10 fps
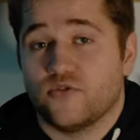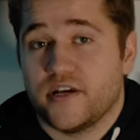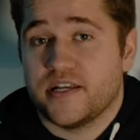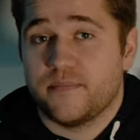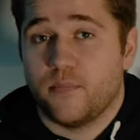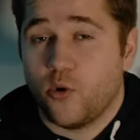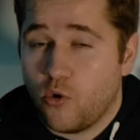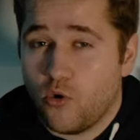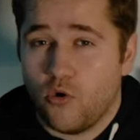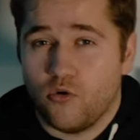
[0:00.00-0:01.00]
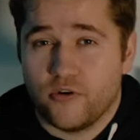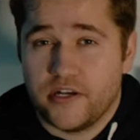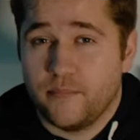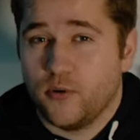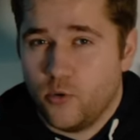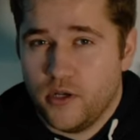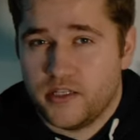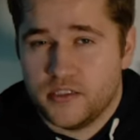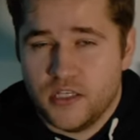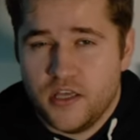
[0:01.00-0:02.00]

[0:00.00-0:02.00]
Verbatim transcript: really poor or really appalling.